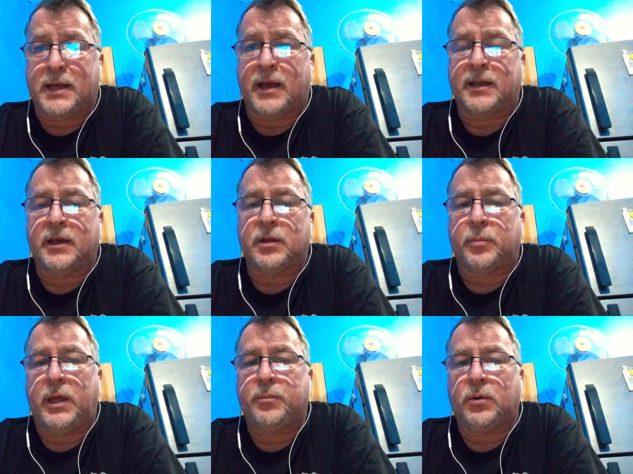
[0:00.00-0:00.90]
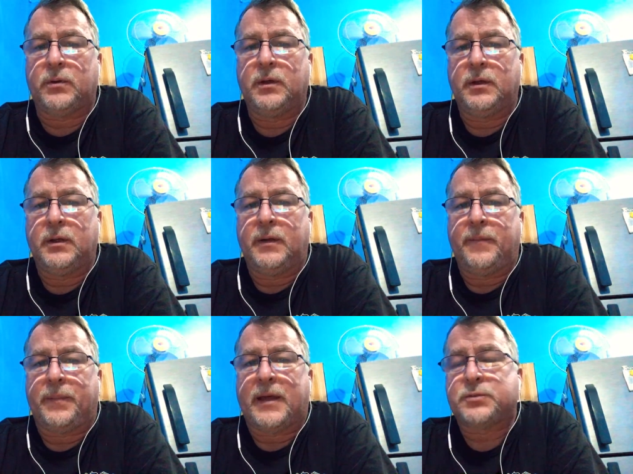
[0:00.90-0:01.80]
attacking other people,
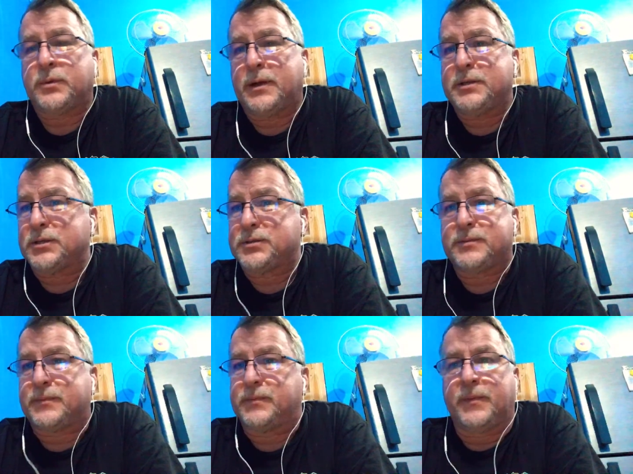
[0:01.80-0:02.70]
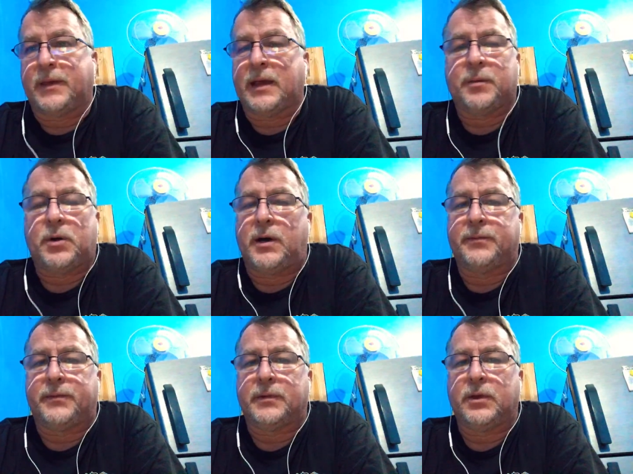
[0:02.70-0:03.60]
that's when I just kick them
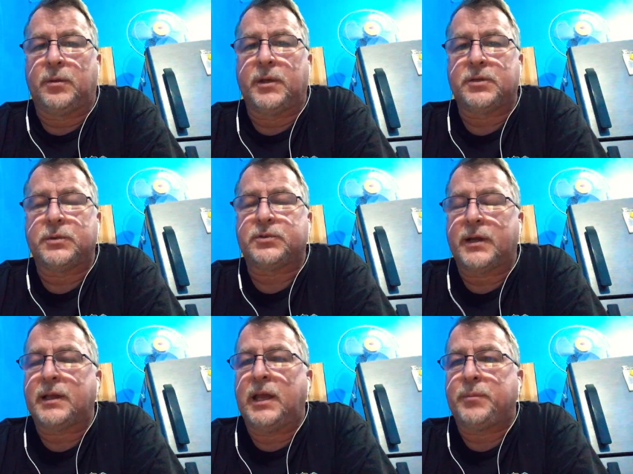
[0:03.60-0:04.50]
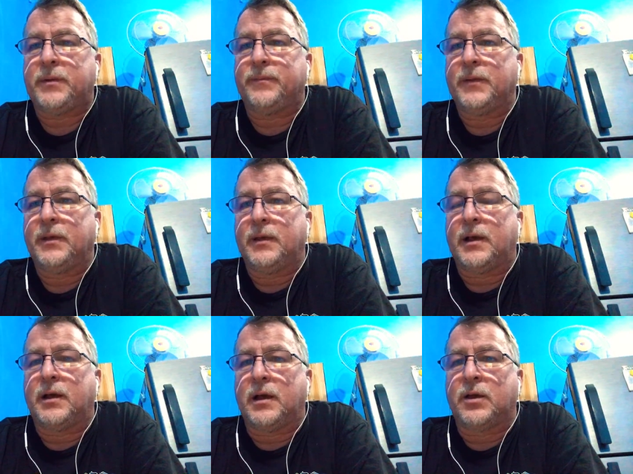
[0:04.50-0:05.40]
off, because we try to keep it
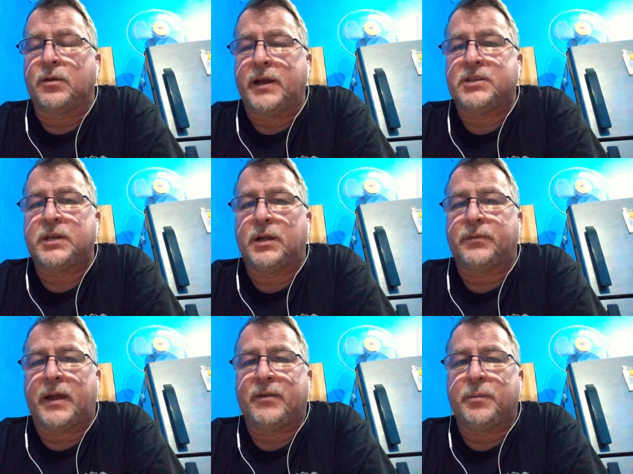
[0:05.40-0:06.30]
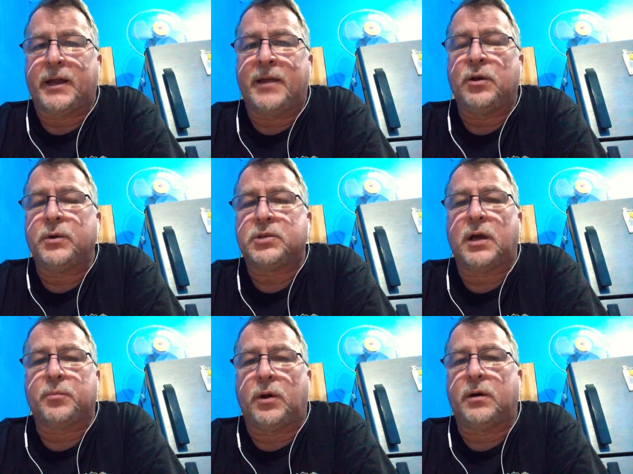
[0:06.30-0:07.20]
a great channel for everybody. I know we
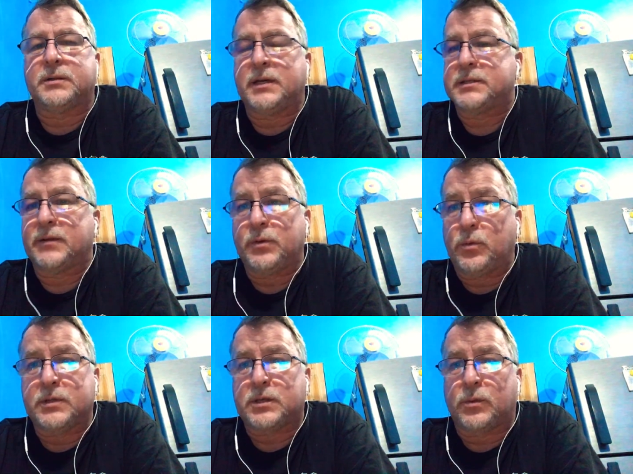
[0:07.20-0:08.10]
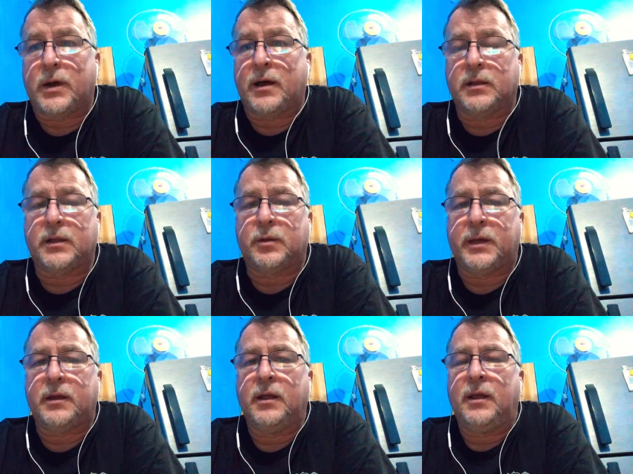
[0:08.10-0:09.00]
talk politics every once in a while a little
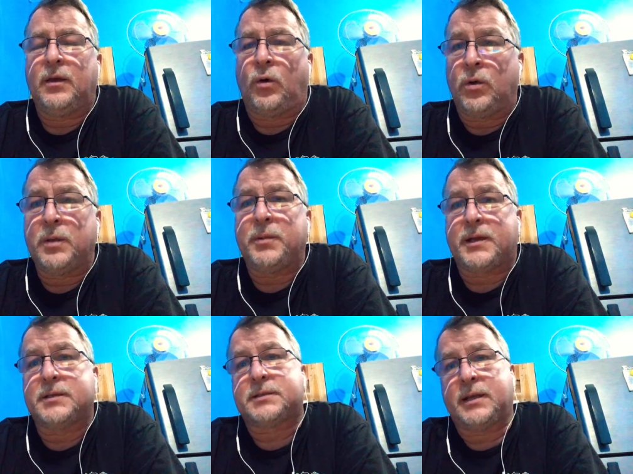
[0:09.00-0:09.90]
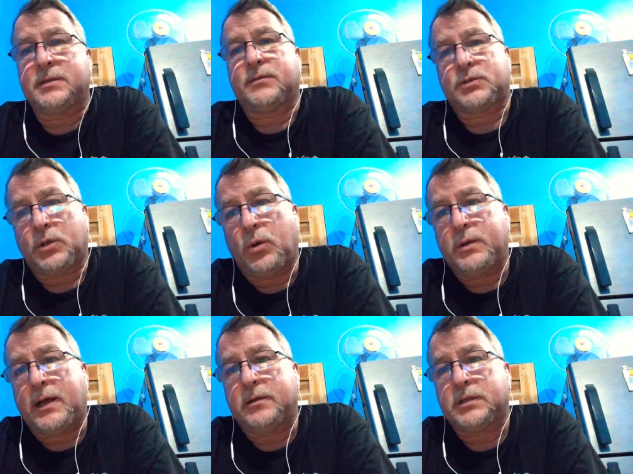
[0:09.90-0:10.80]
bit, only because things have slowed
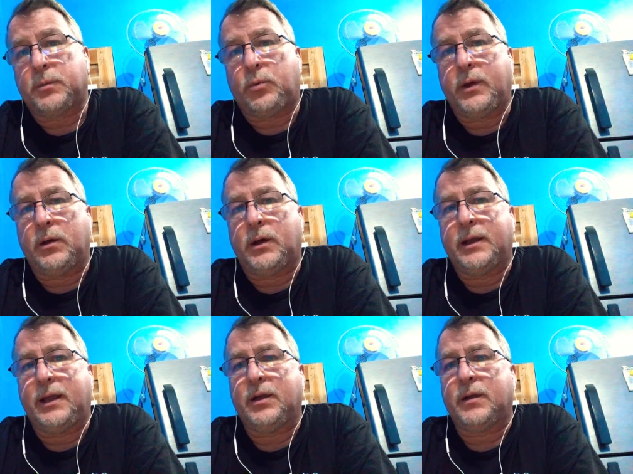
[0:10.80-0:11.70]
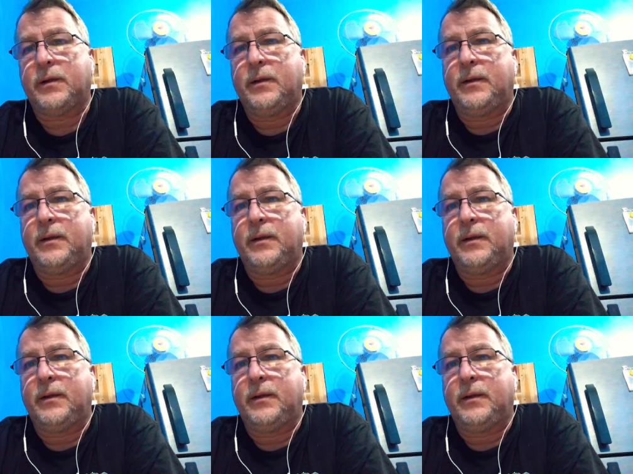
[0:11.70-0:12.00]
down to the point on here,